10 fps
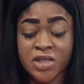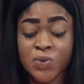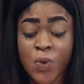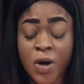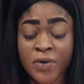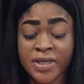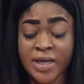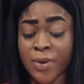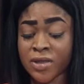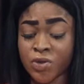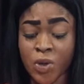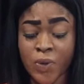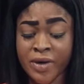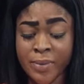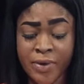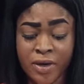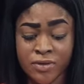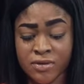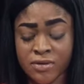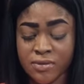She's worried about your
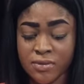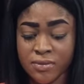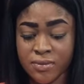whereabouts.